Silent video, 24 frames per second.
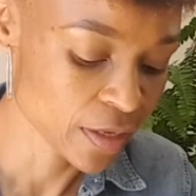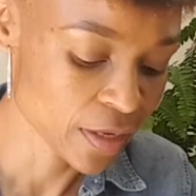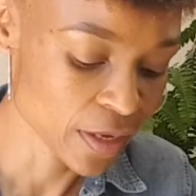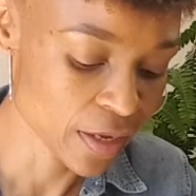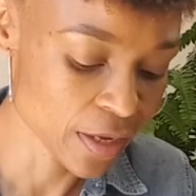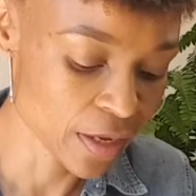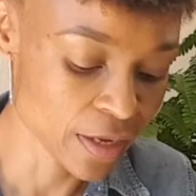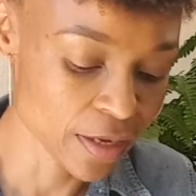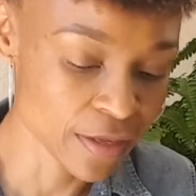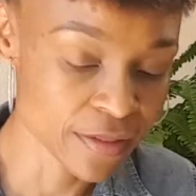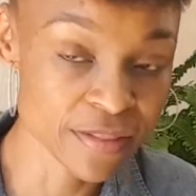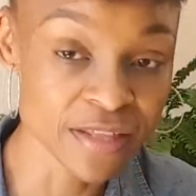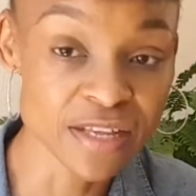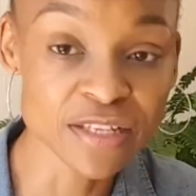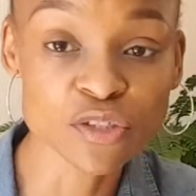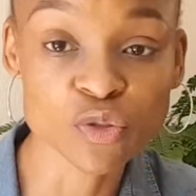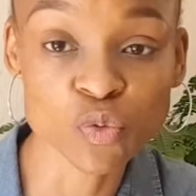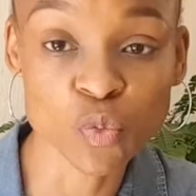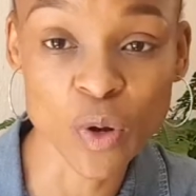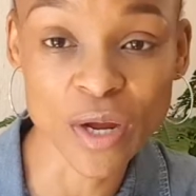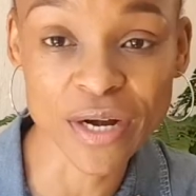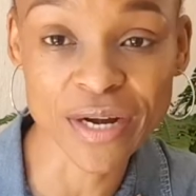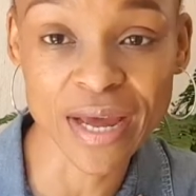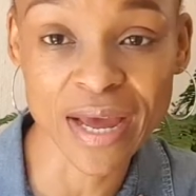That's
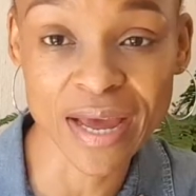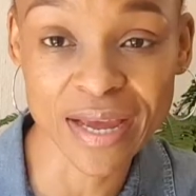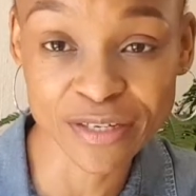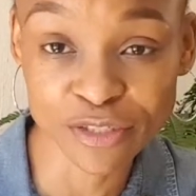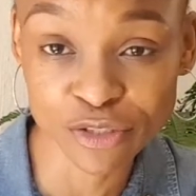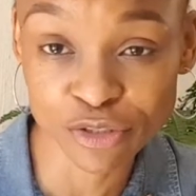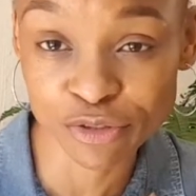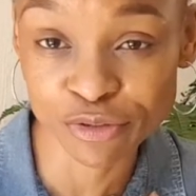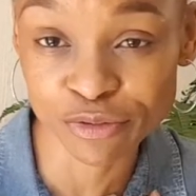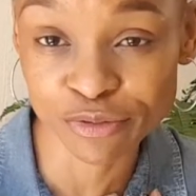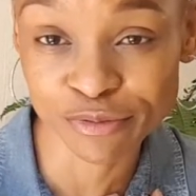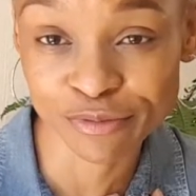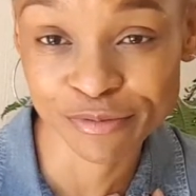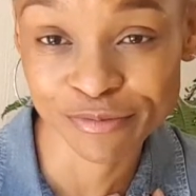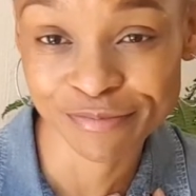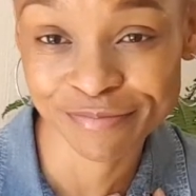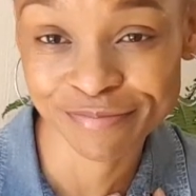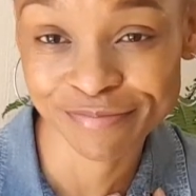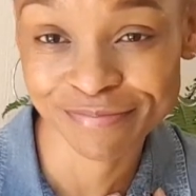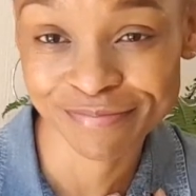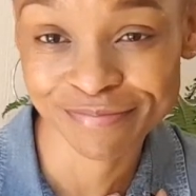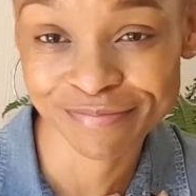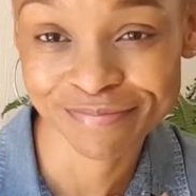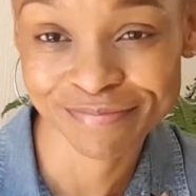what I do.
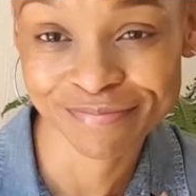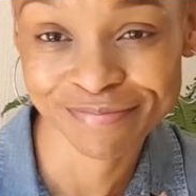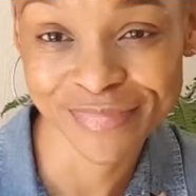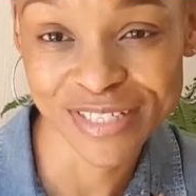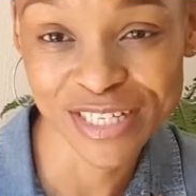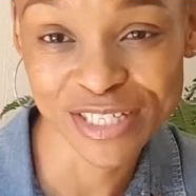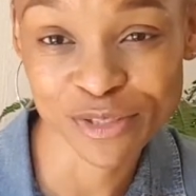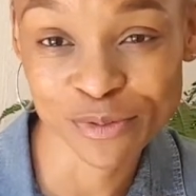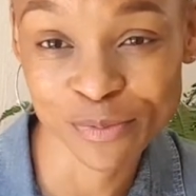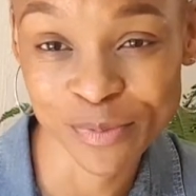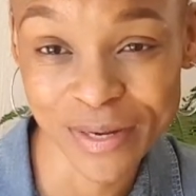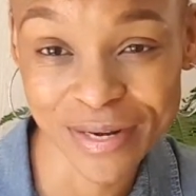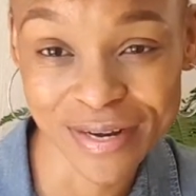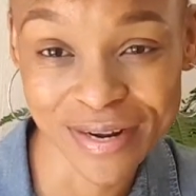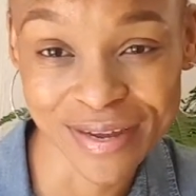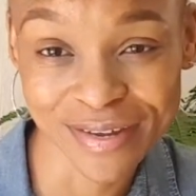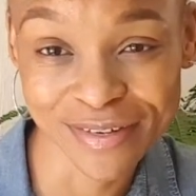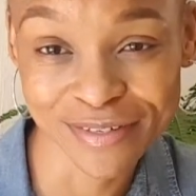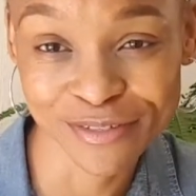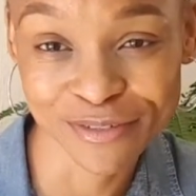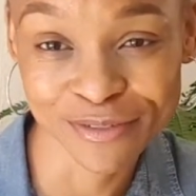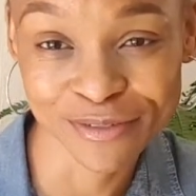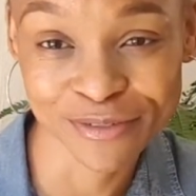So that's what I